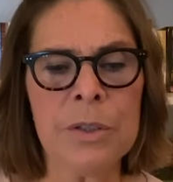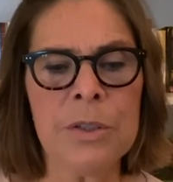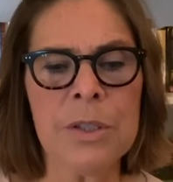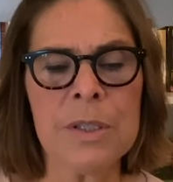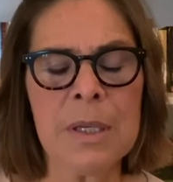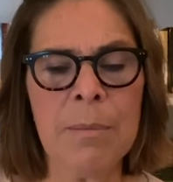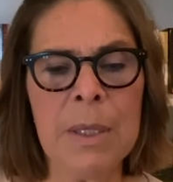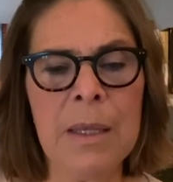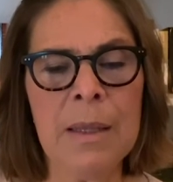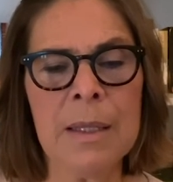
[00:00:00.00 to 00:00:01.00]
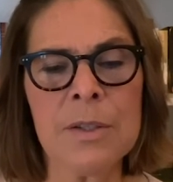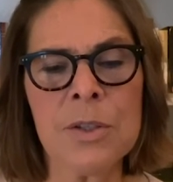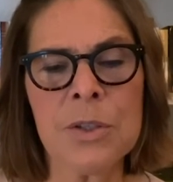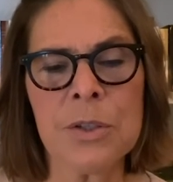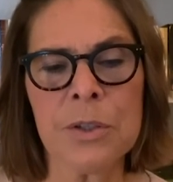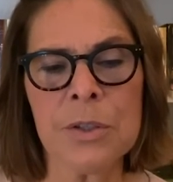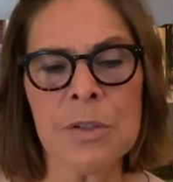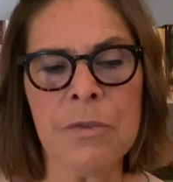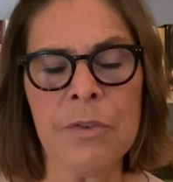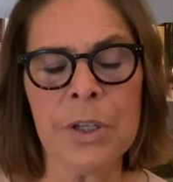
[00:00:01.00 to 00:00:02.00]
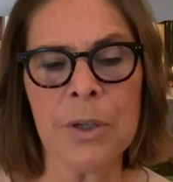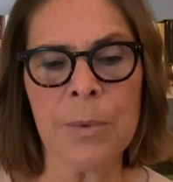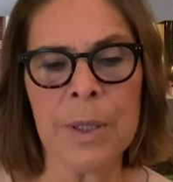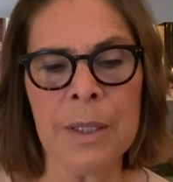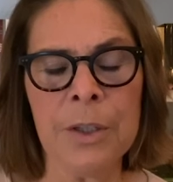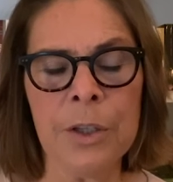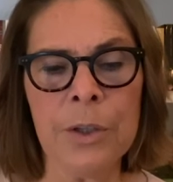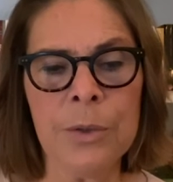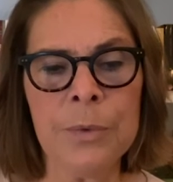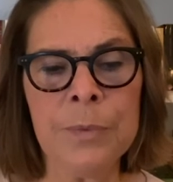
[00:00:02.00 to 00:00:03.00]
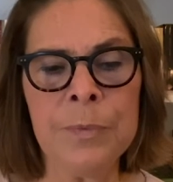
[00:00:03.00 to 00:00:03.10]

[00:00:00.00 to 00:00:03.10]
to something that stirs fear within you.